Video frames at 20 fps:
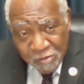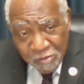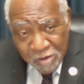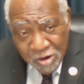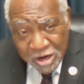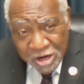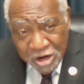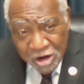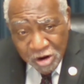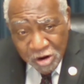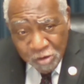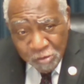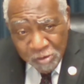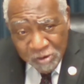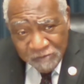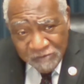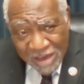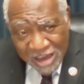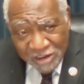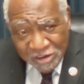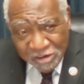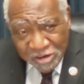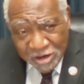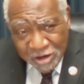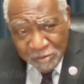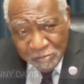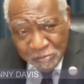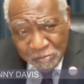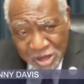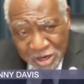Well, you know, we've
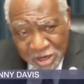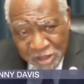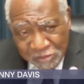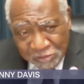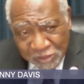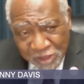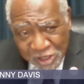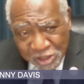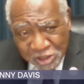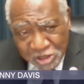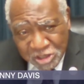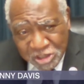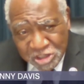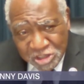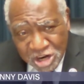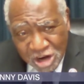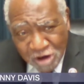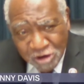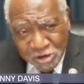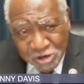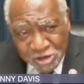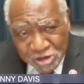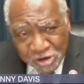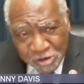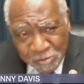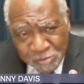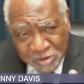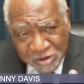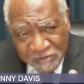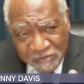actually been at this
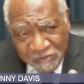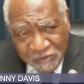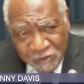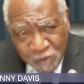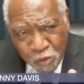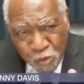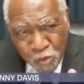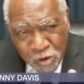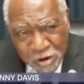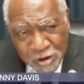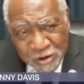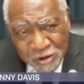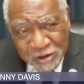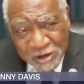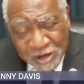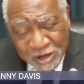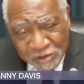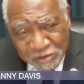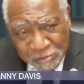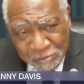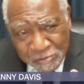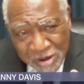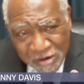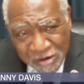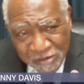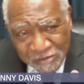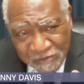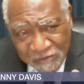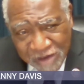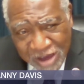juncture before. As a
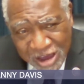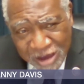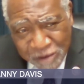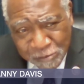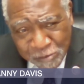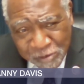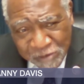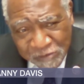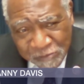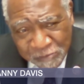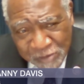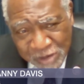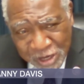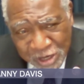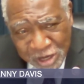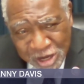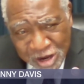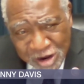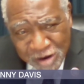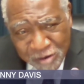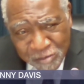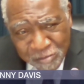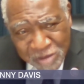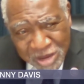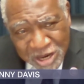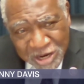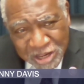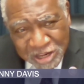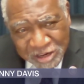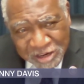matter of fact, we've been here
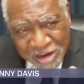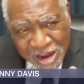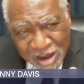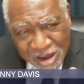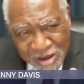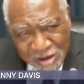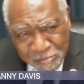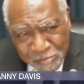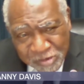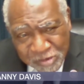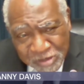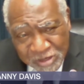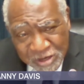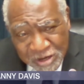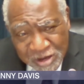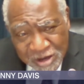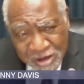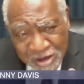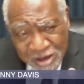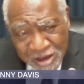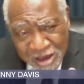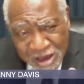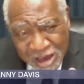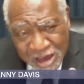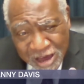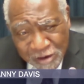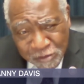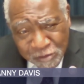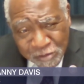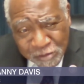many times.
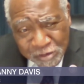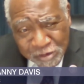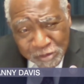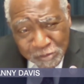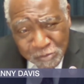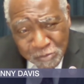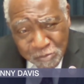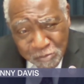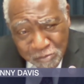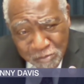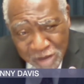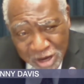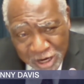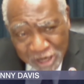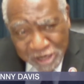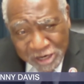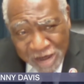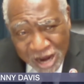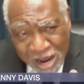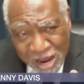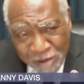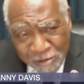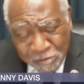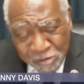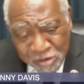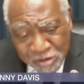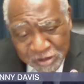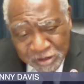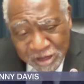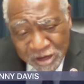And many
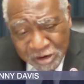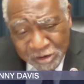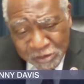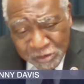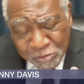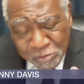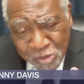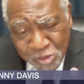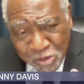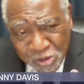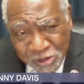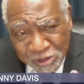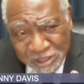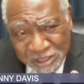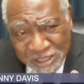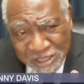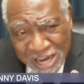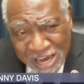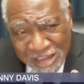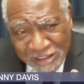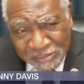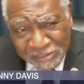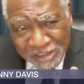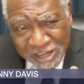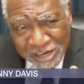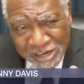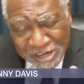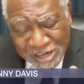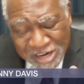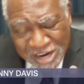times there's more said
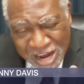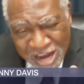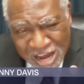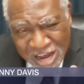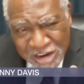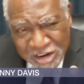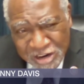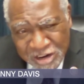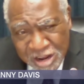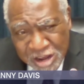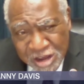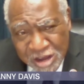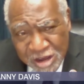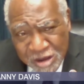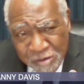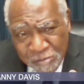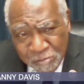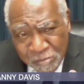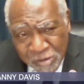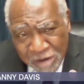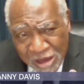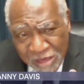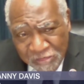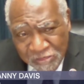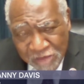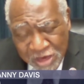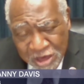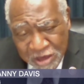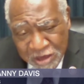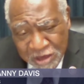than done. But I
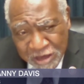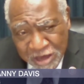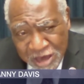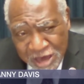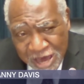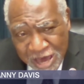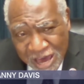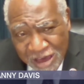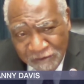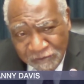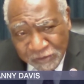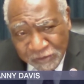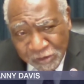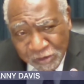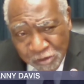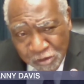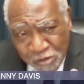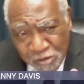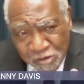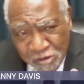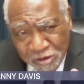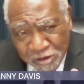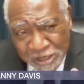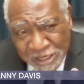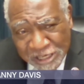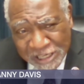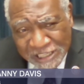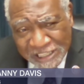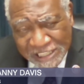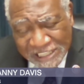think after all
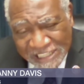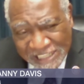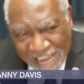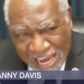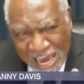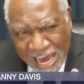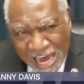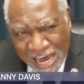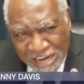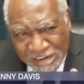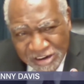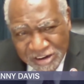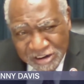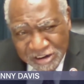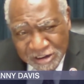is said,